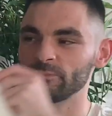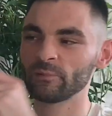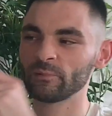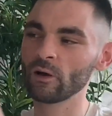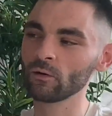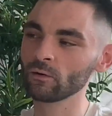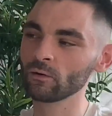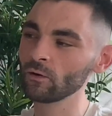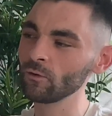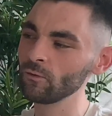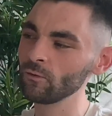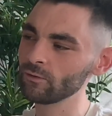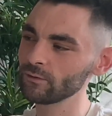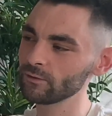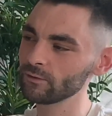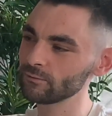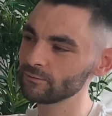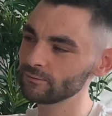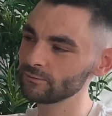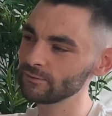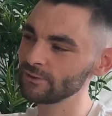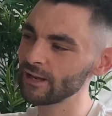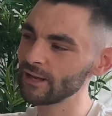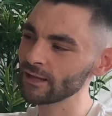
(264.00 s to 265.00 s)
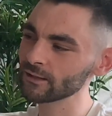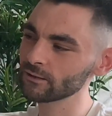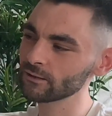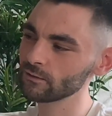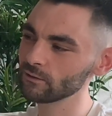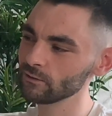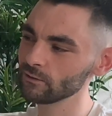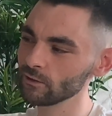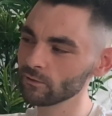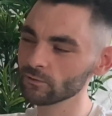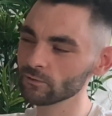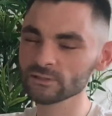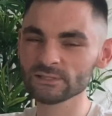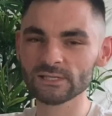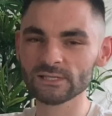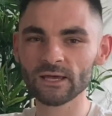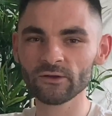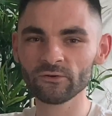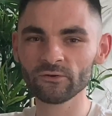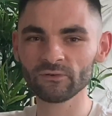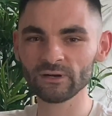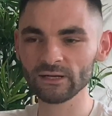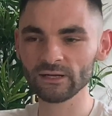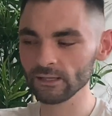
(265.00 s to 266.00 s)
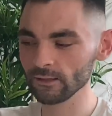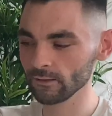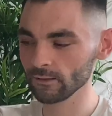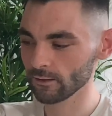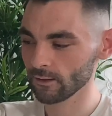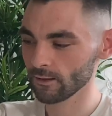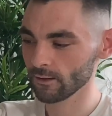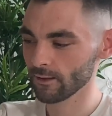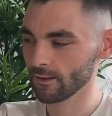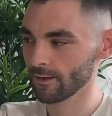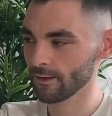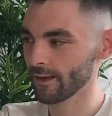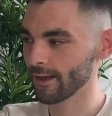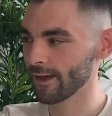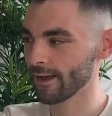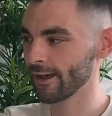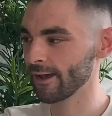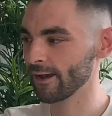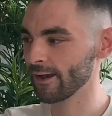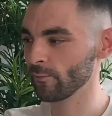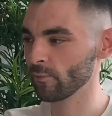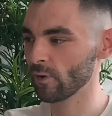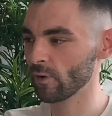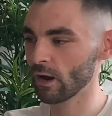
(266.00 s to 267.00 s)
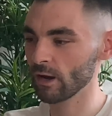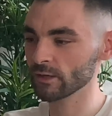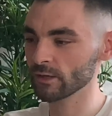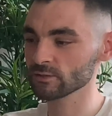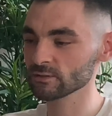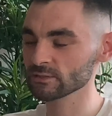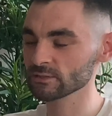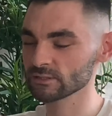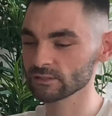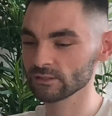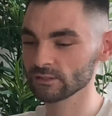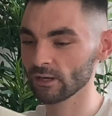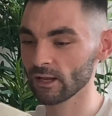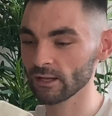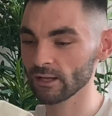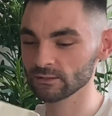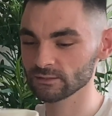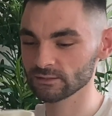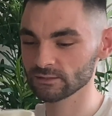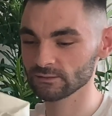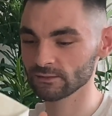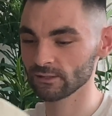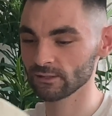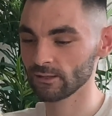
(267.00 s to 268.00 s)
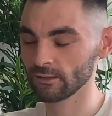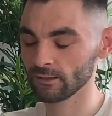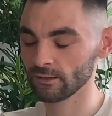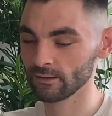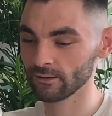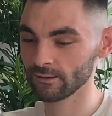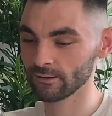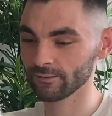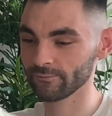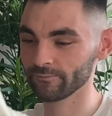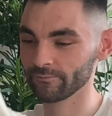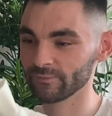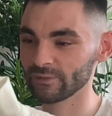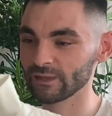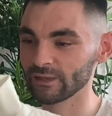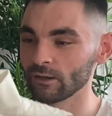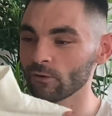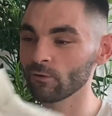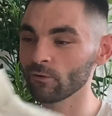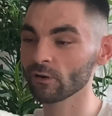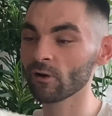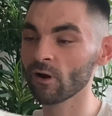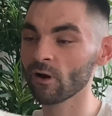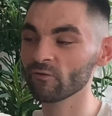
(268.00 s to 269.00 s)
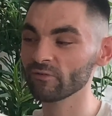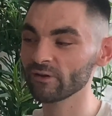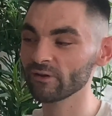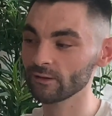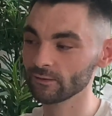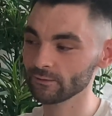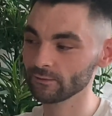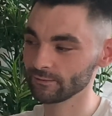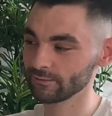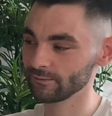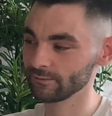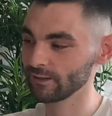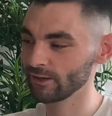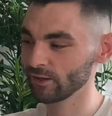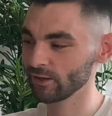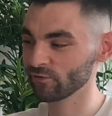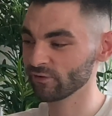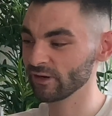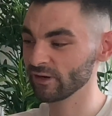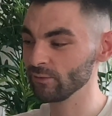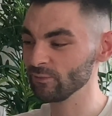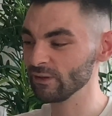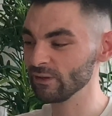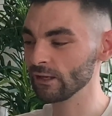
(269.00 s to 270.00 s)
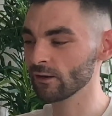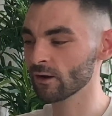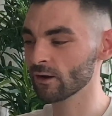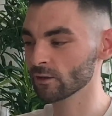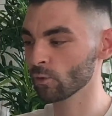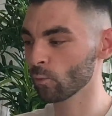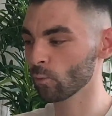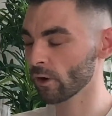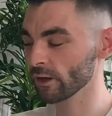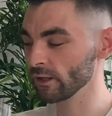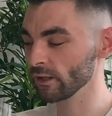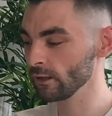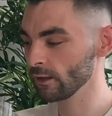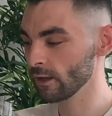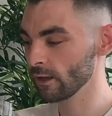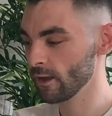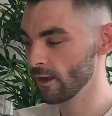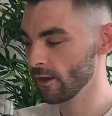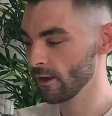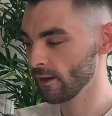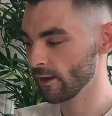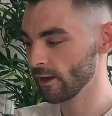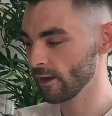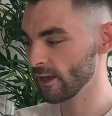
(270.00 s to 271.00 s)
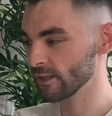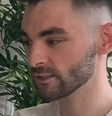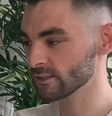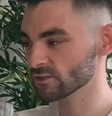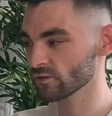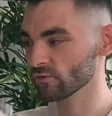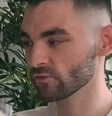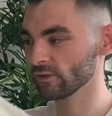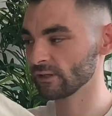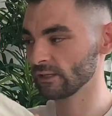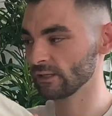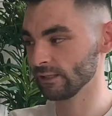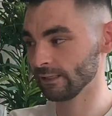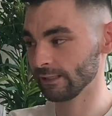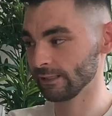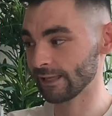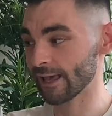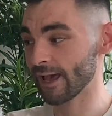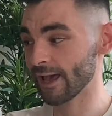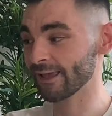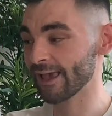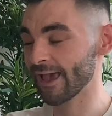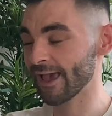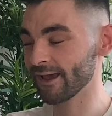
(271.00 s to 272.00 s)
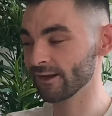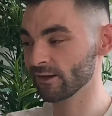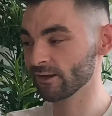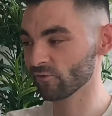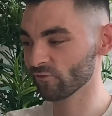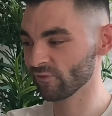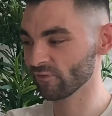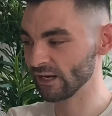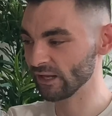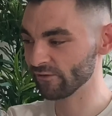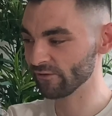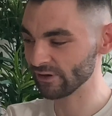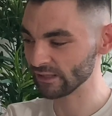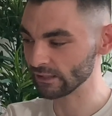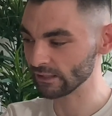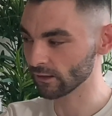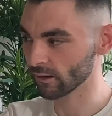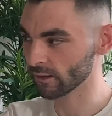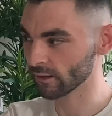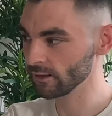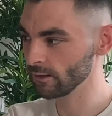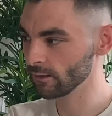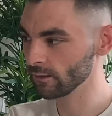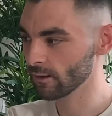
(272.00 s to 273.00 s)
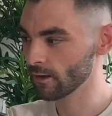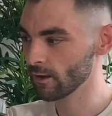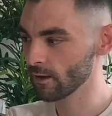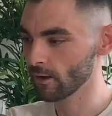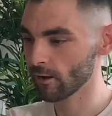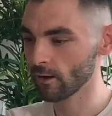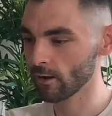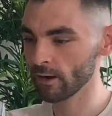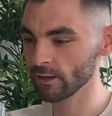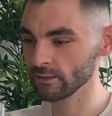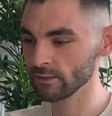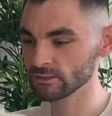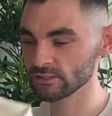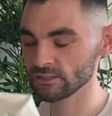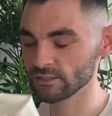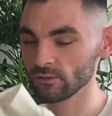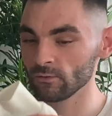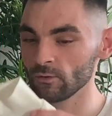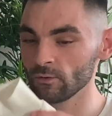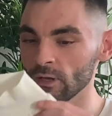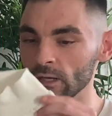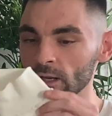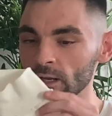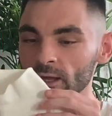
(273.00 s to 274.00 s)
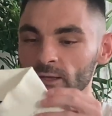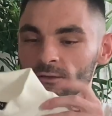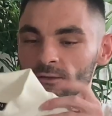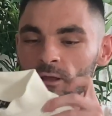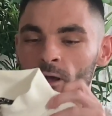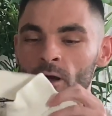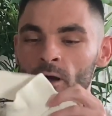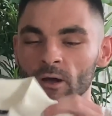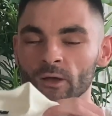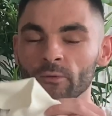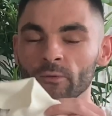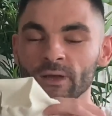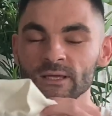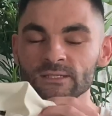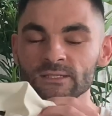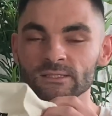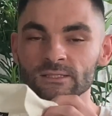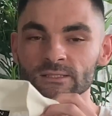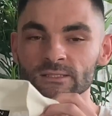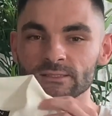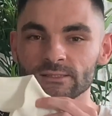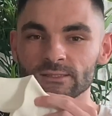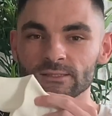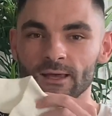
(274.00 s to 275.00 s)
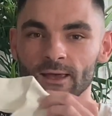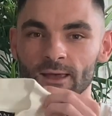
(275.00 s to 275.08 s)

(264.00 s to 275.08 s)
polo neck, you could say, really. I just liked the colour of it, creamy kind of white. It's again really light. I do like the high-waisted